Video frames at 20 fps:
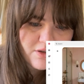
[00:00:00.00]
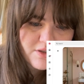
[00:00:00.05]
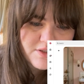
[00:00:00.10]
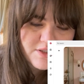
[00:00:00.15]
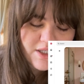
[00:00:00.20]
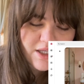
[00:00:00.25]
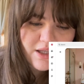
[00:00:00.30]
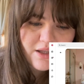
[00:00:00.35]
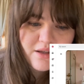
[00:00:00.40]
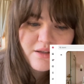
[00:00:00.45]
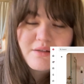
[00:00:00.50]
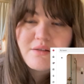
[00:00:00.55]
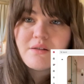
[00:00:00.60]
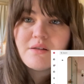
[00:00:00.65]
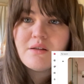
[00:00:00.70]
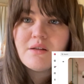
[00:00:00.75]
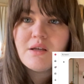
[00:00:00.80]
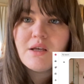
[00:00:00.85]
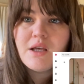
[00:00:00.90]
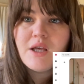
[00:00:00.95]
as like
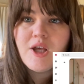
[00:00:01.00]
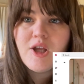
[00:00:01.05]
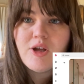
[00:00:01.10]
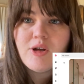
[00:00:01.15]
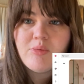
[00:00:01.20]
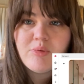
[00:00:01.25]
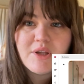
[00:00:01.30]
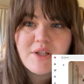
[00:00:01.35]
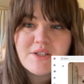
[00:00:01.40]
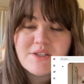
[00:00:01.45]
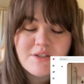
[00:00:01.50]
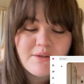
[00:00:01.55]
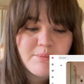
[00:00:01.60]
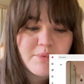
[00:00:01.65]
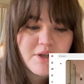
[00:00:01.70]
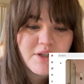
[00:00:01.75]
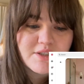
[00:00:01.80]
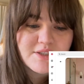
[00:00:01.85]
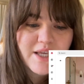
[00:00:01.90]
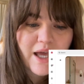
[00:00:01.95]
a place to
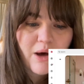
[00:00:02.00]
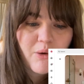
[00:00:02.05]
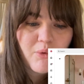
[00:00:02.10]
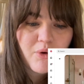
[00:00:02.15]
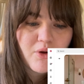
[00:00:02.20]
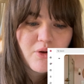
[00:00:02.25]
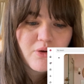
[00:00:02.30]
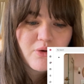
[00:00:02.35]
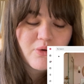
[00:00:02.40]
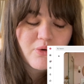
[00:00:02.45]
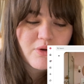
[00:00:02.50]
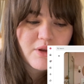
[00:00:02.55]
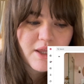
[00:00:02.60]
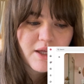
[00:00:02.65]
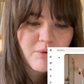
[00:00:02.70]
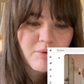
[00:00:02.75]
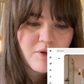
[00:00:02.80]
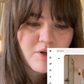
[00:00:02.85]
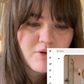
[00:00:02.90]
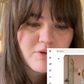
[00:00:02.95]
put a towel, or
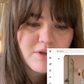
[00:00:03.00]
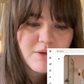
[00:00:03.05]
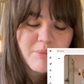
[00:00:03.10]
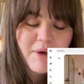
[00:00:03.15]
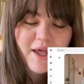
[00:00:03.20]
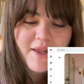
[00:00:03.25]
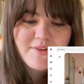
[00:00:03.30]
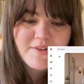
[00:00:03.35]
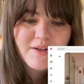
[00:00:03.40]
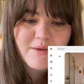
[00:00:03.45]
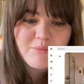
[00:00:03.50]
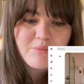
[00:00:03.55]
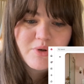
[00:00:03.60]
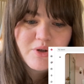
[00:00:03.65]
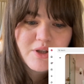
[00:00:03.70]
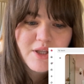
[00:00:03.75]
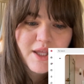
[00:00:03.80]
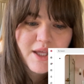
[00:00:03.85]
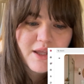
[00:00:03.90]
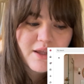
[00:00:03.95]
like when you're in the bathtub,
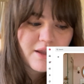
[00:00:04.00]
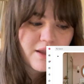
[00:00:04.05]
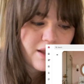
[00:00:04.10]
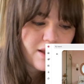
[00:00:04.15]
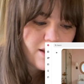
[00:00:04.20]
put like